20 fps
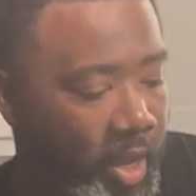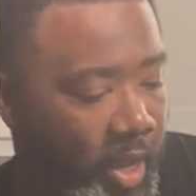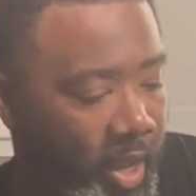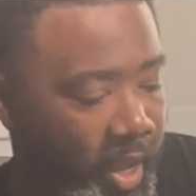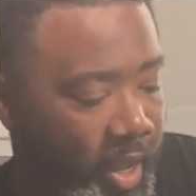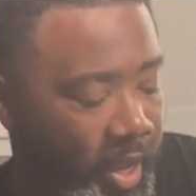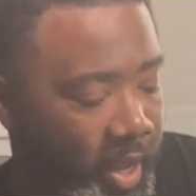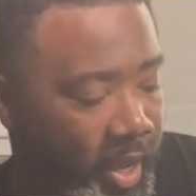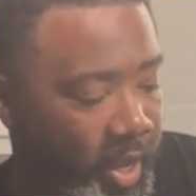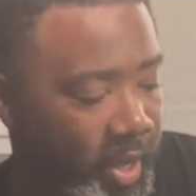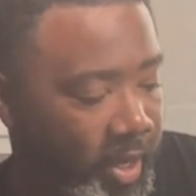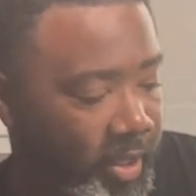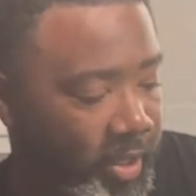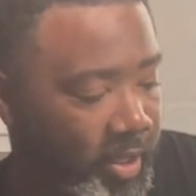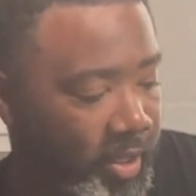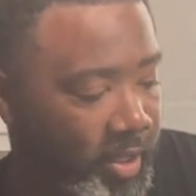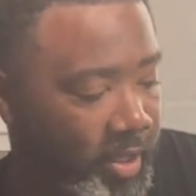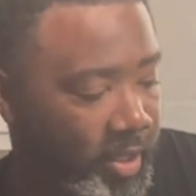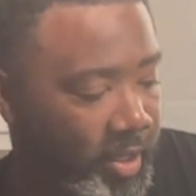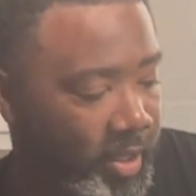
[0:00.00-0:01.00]
And
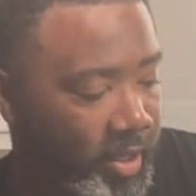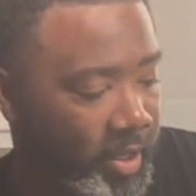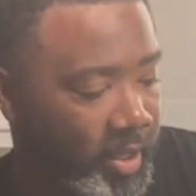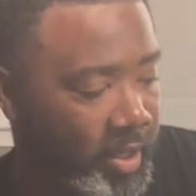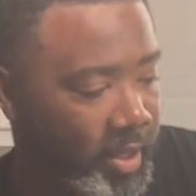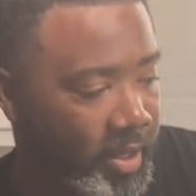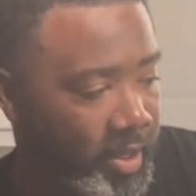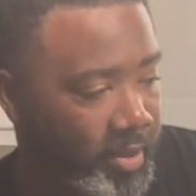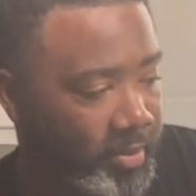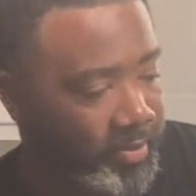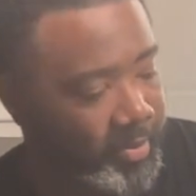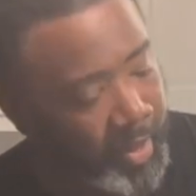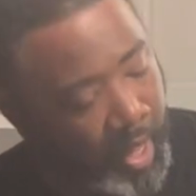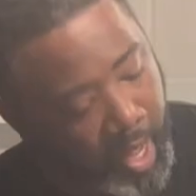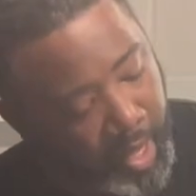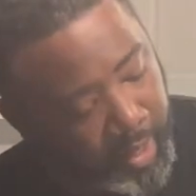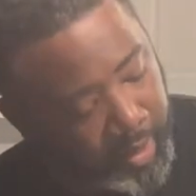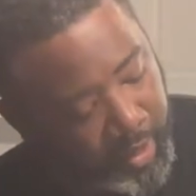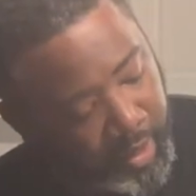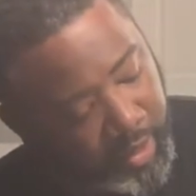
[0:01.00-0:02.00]

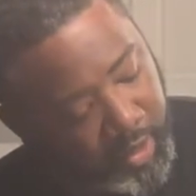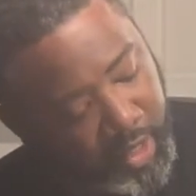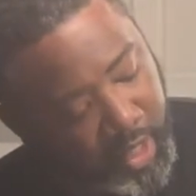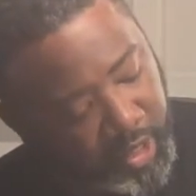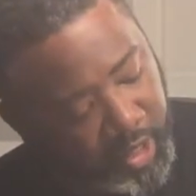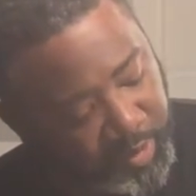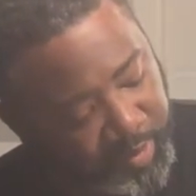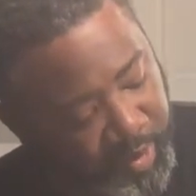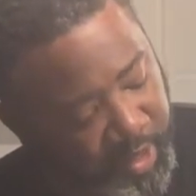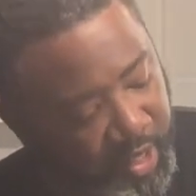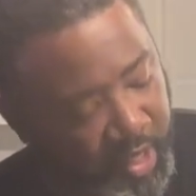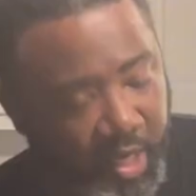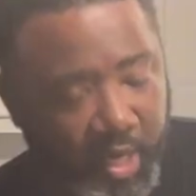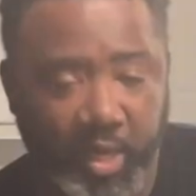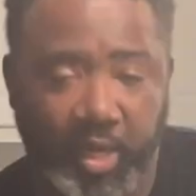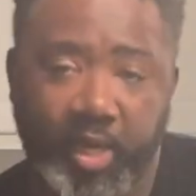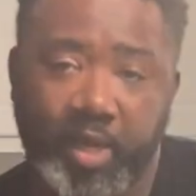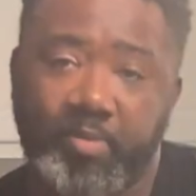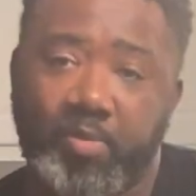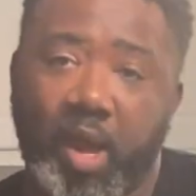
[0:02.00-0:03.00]
this could just be an
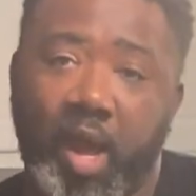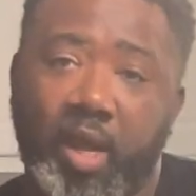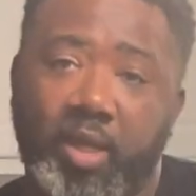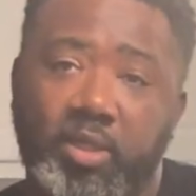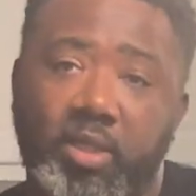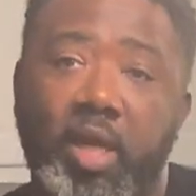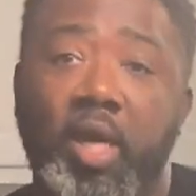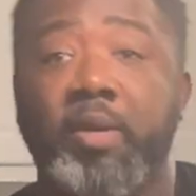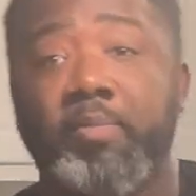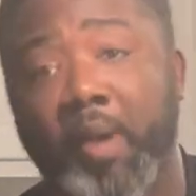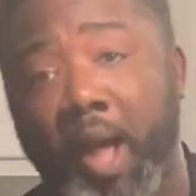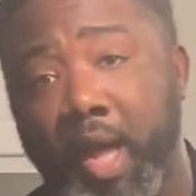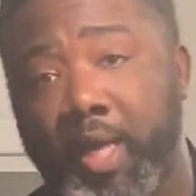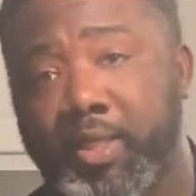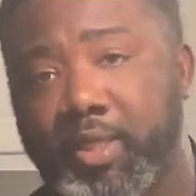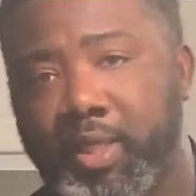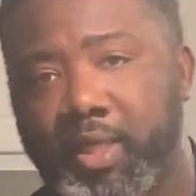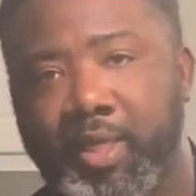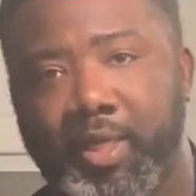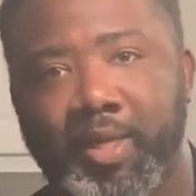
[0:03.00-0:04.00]

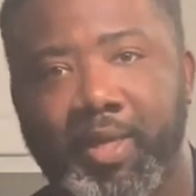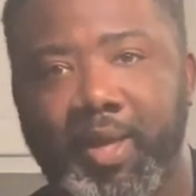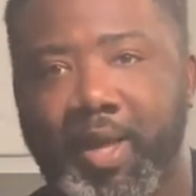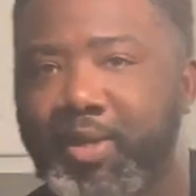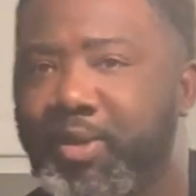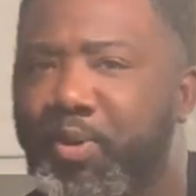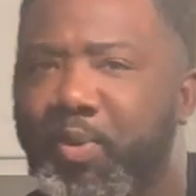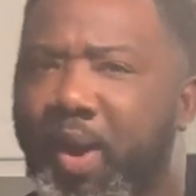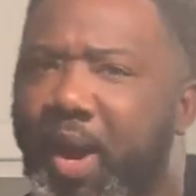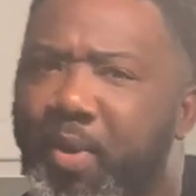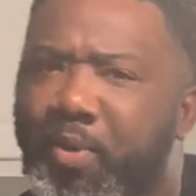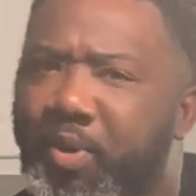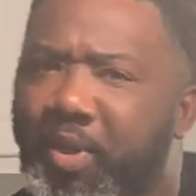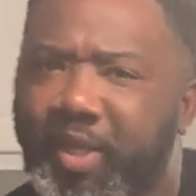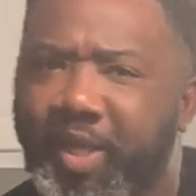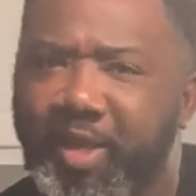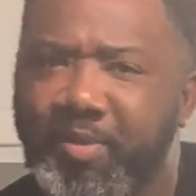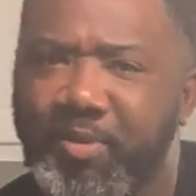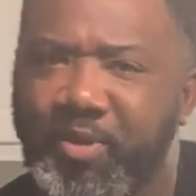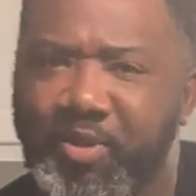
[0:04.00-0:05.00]
unboxing. I don't know why I want
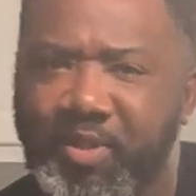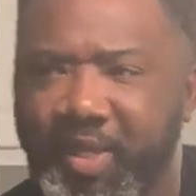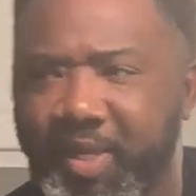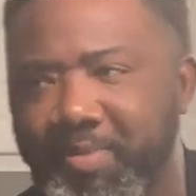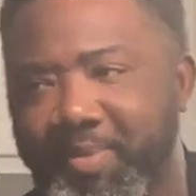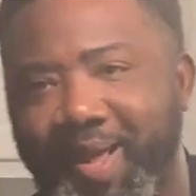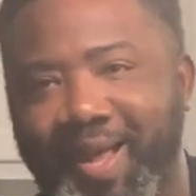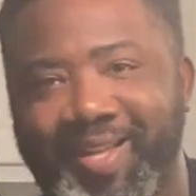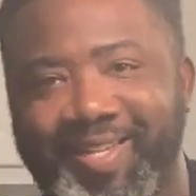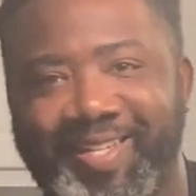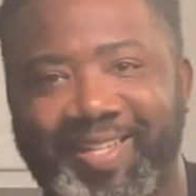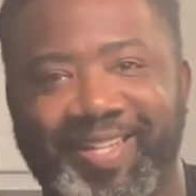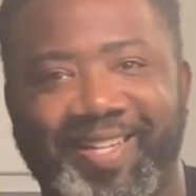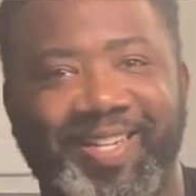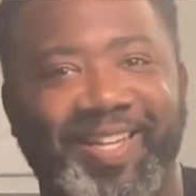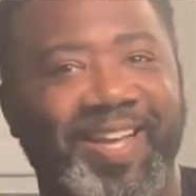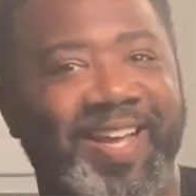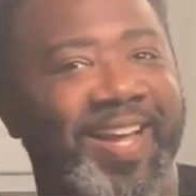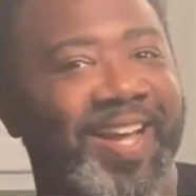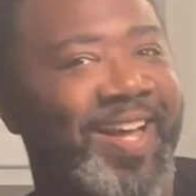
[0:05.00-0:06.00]
to keep using unboxings,
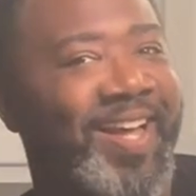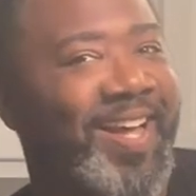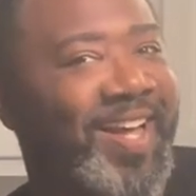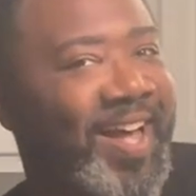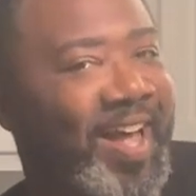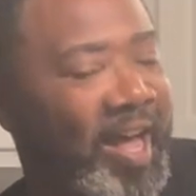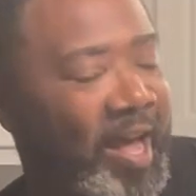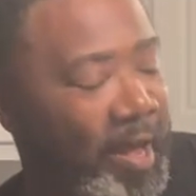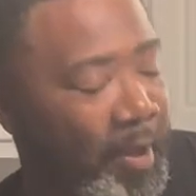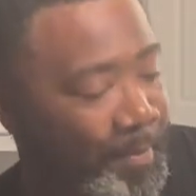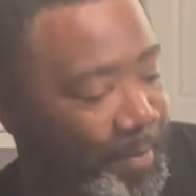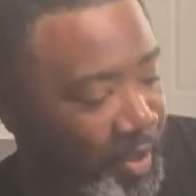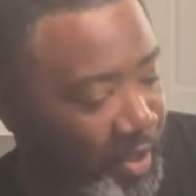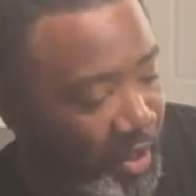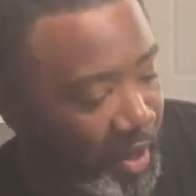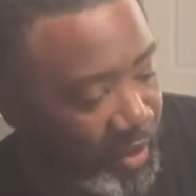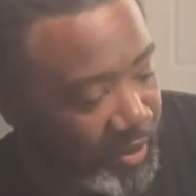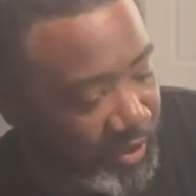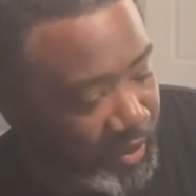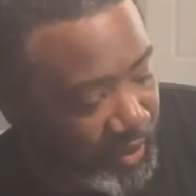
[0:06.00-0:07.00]
but it
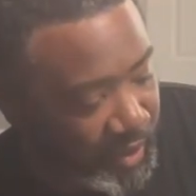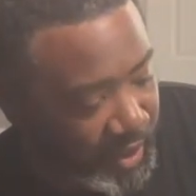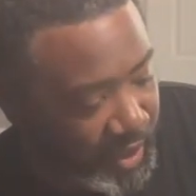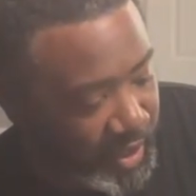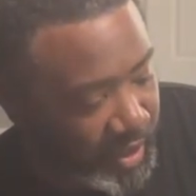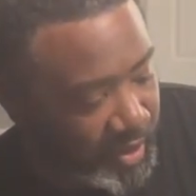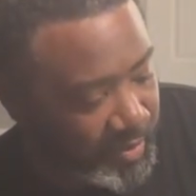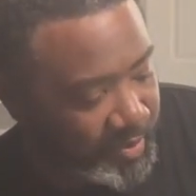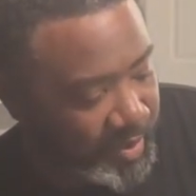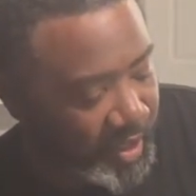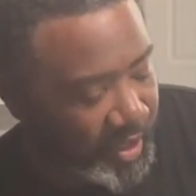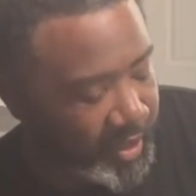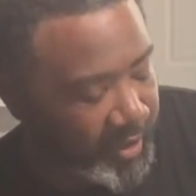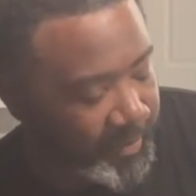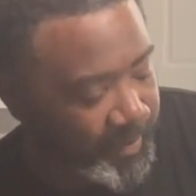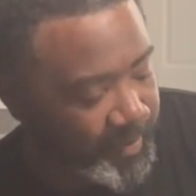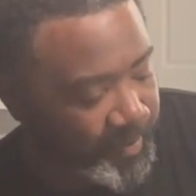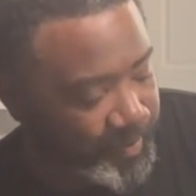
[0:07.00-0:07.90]
also could be